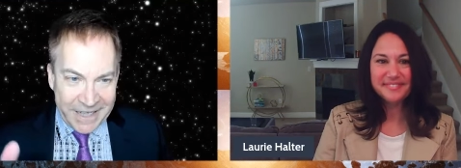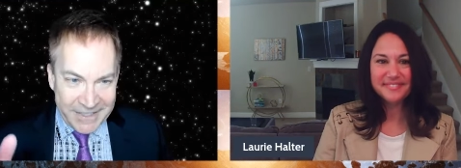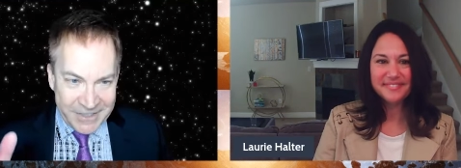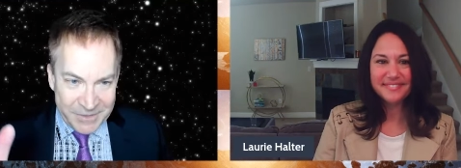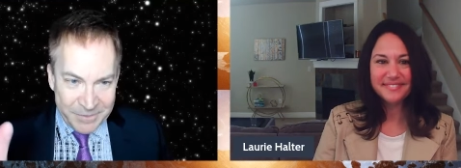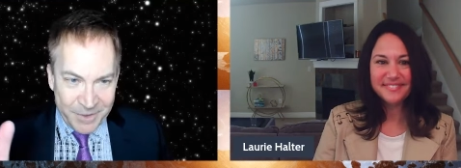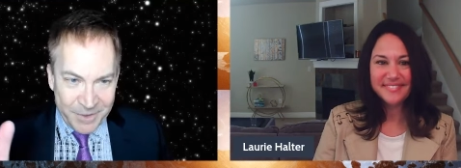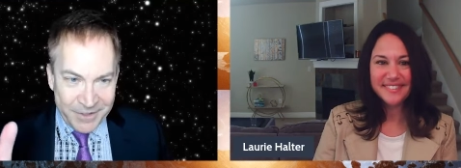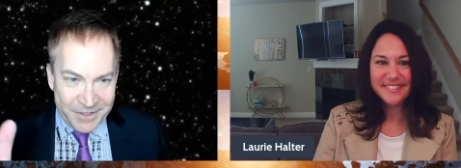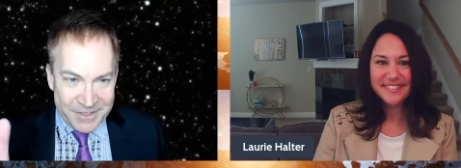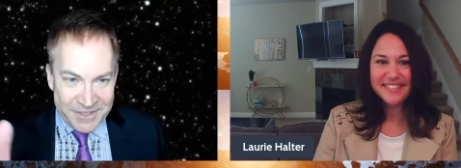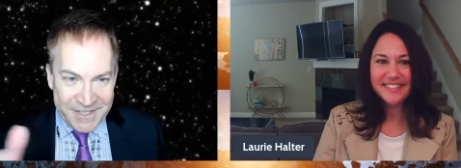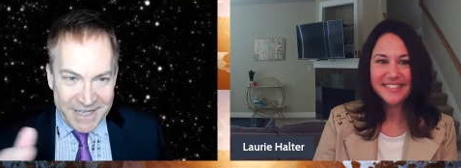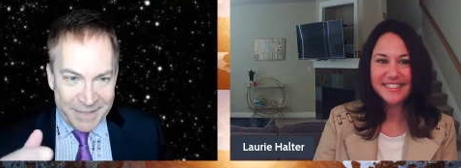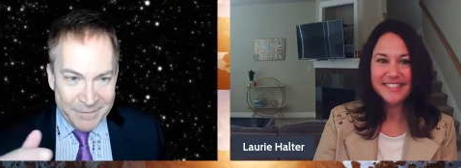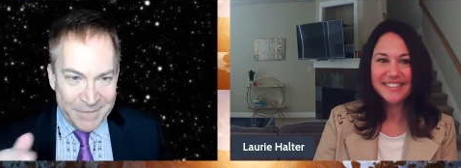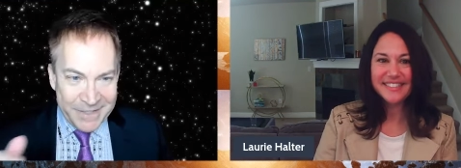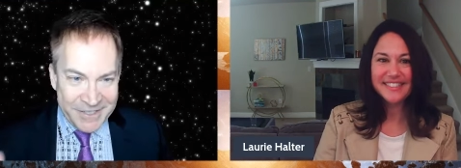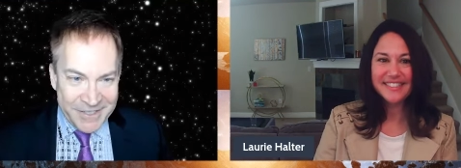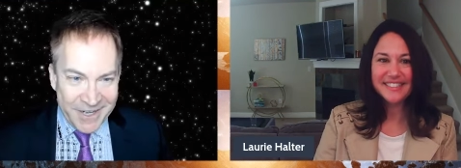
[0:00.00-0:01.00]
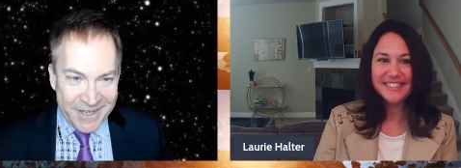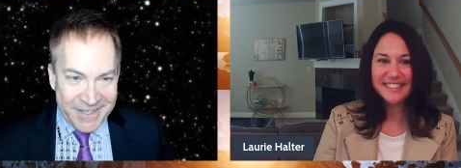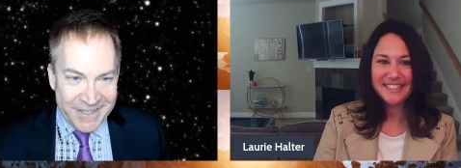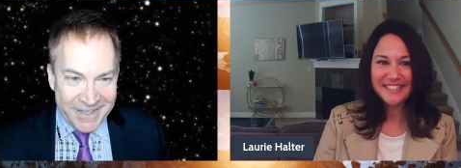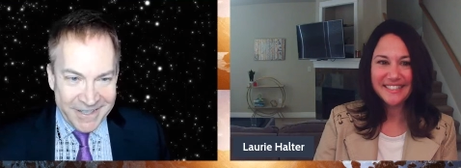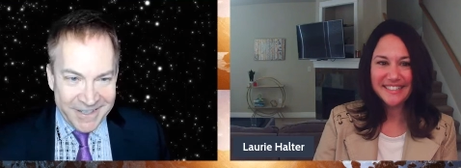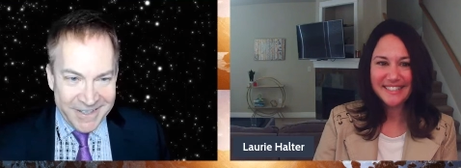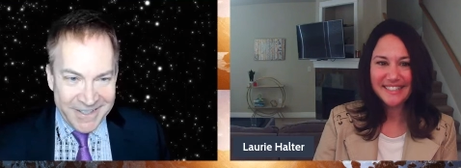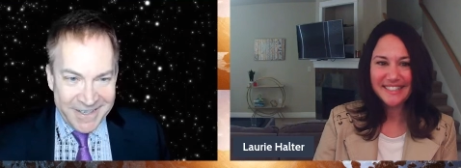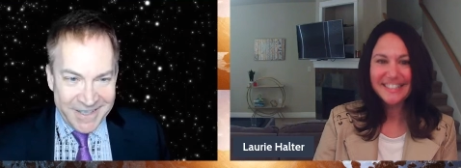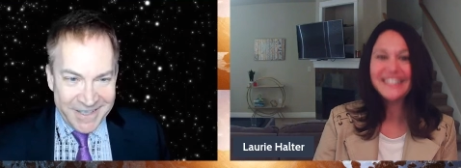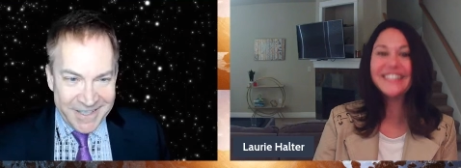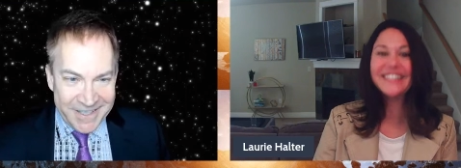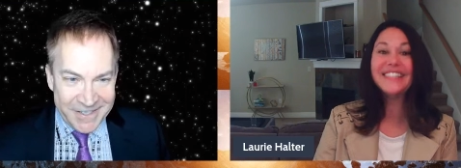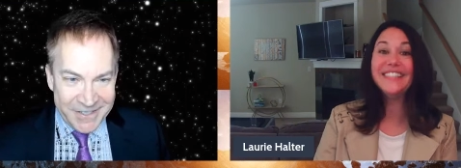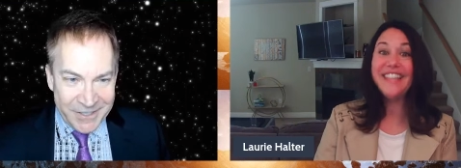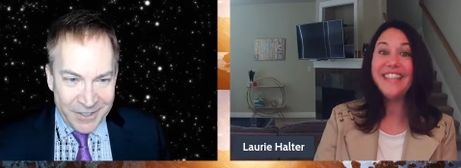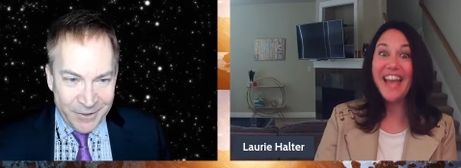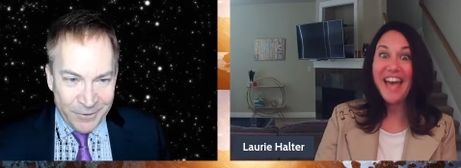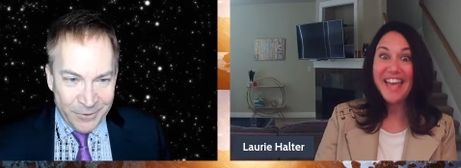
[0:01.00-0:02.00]
Speaker 1: got some other segments on here.
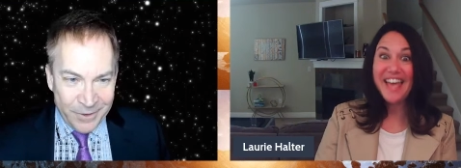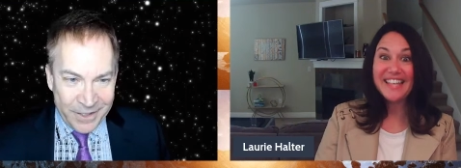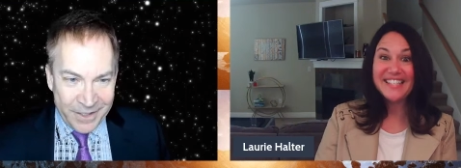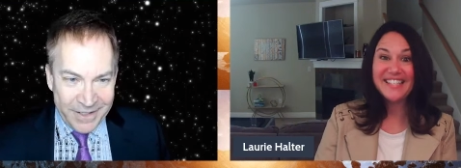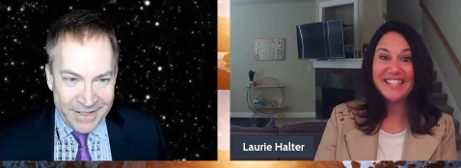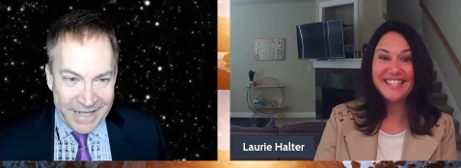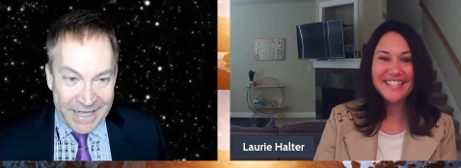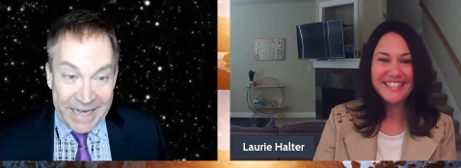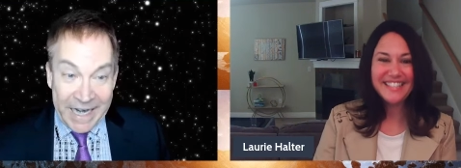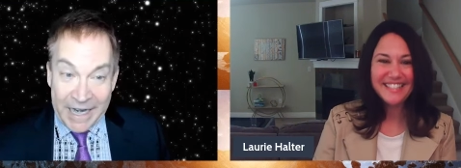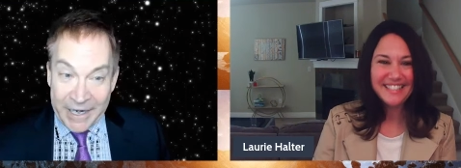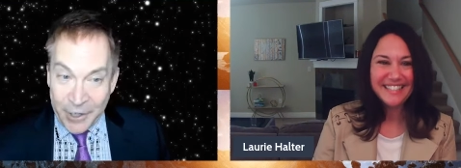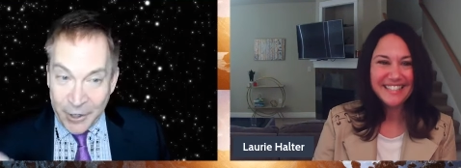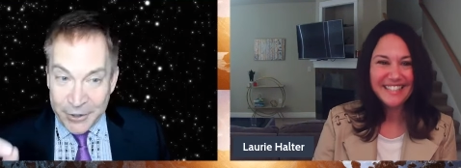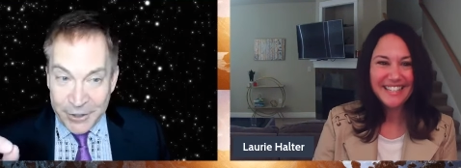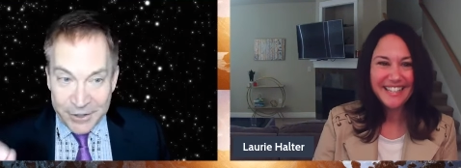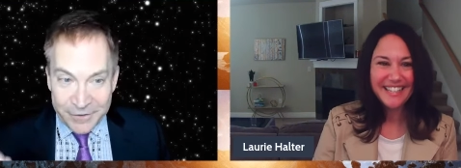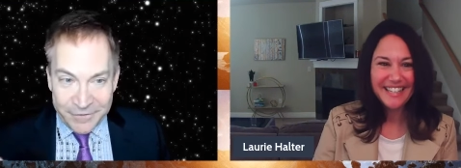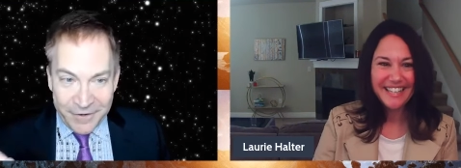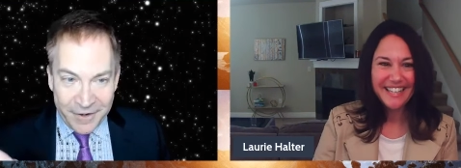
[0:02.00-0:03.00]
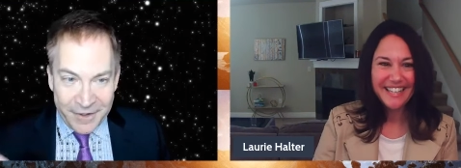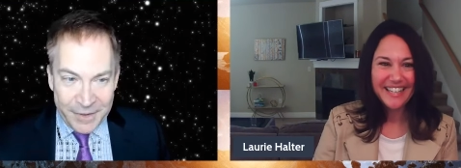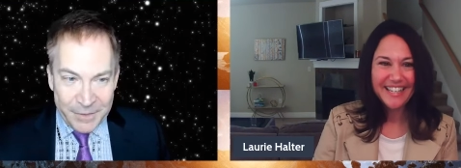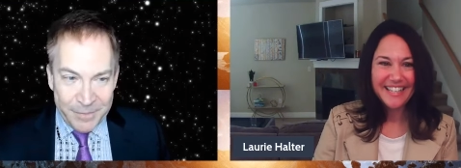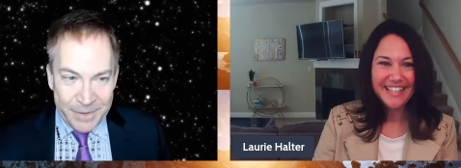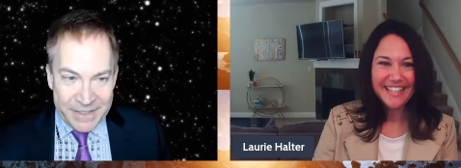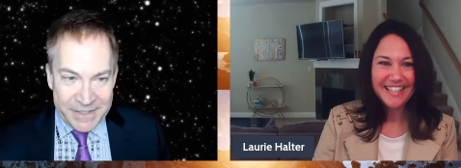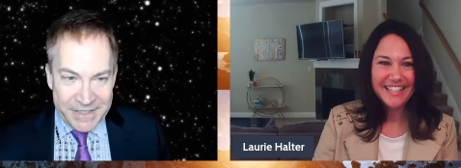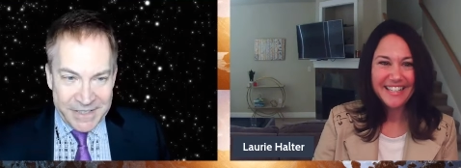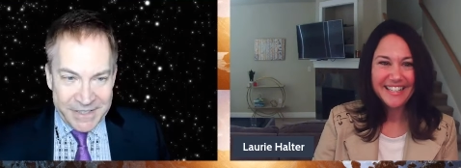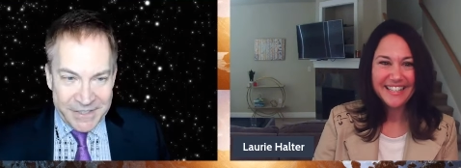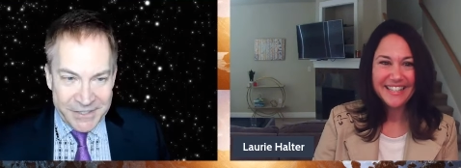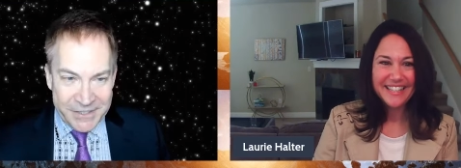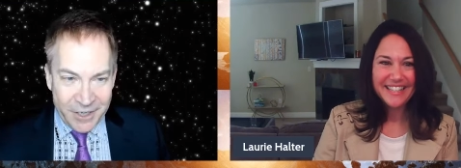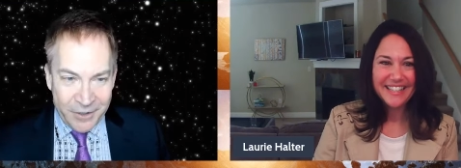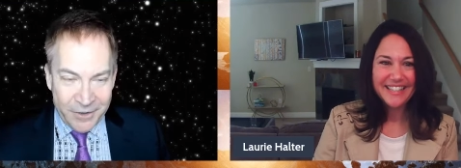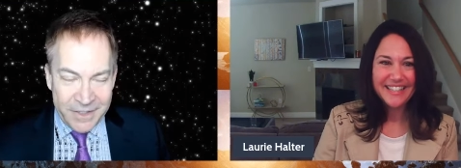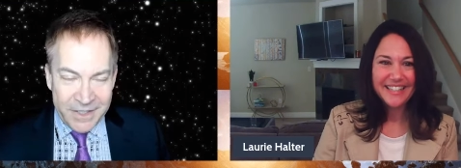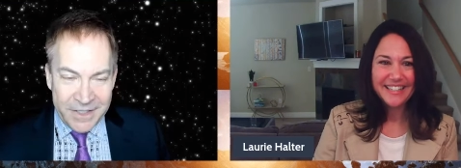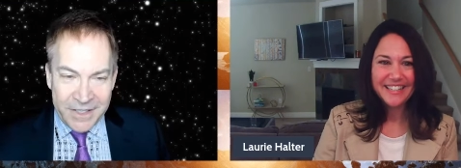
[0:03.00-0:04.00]
Yes. So, uh, and I know you're very busy.
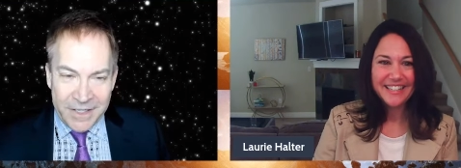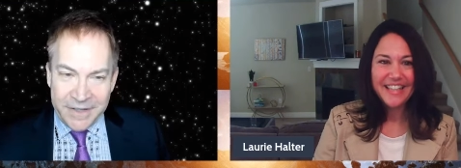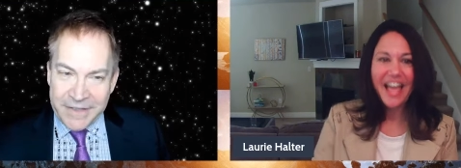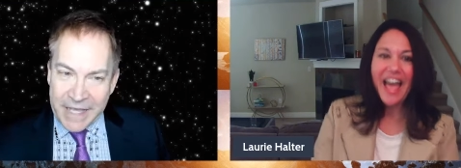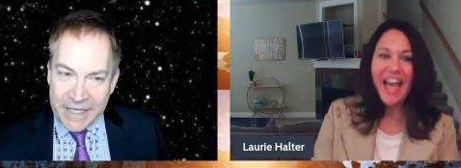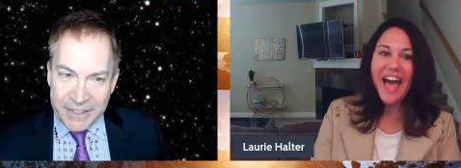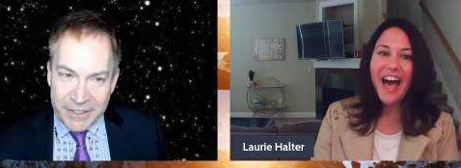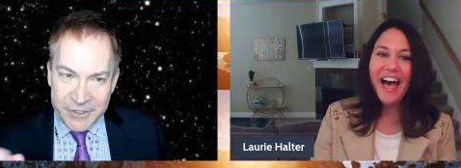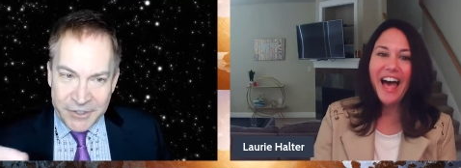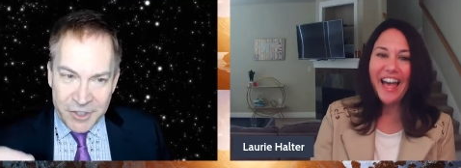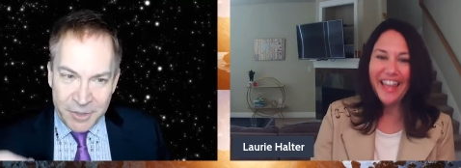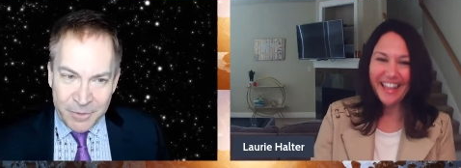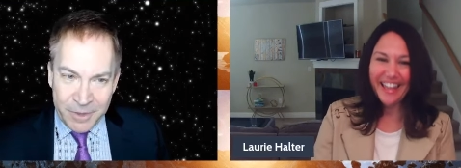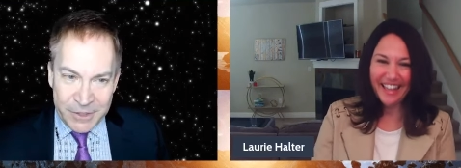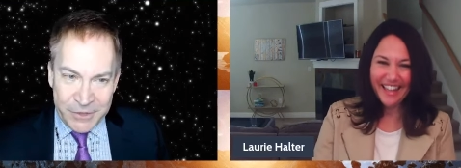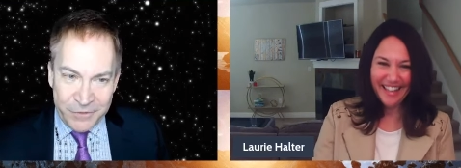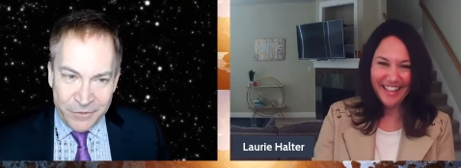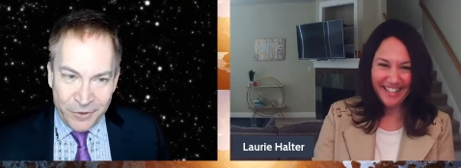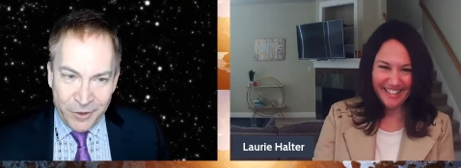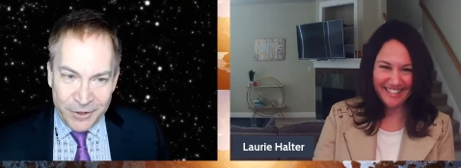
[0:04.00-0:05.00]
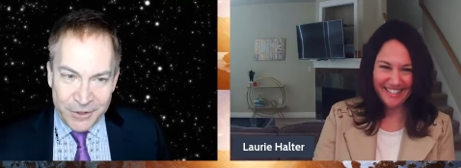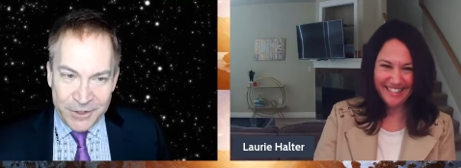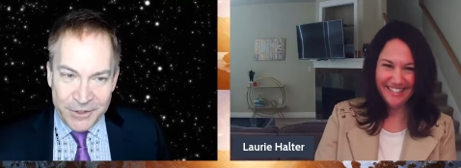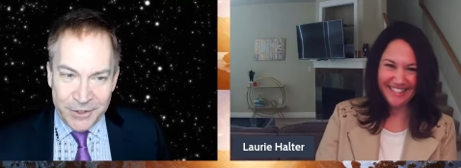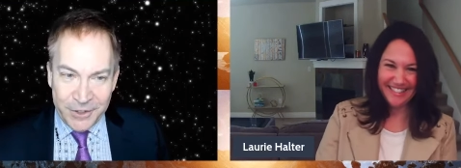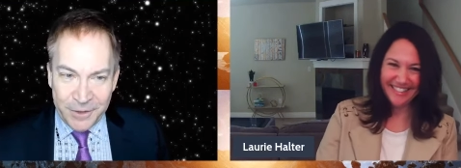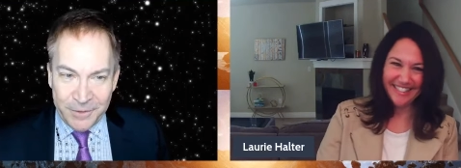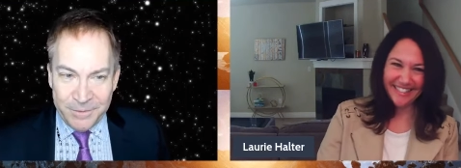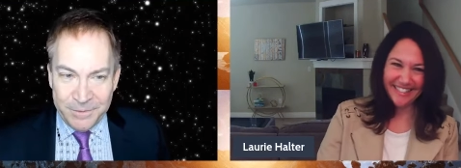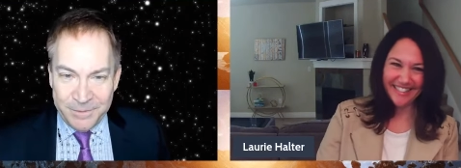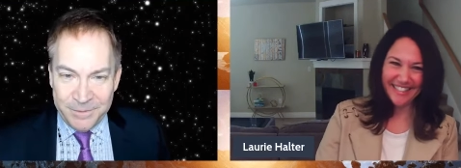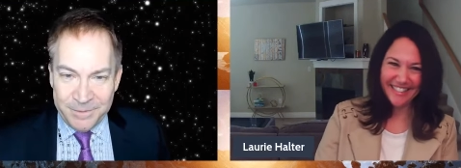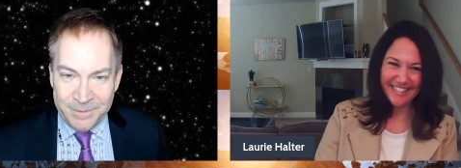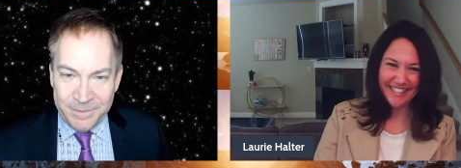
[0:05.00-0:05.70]
So thank you so much for all you do.